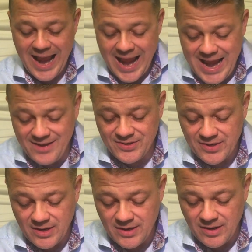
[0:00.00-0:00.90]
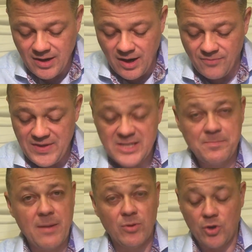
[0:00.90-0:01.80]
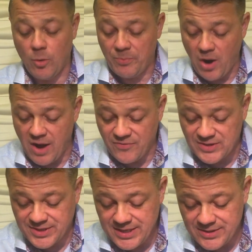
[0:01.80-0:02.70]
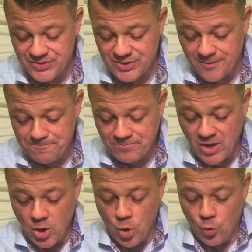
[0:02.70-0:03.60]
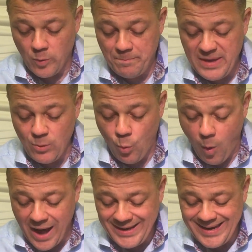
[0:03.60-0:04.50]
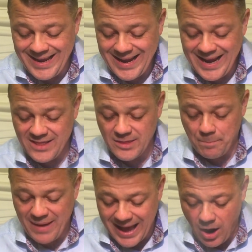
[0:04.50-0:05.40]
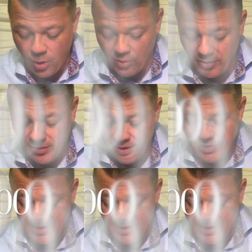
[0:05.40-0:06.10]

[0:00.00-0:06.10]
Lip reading: 8 of these biblical prophecies would be 1 in the power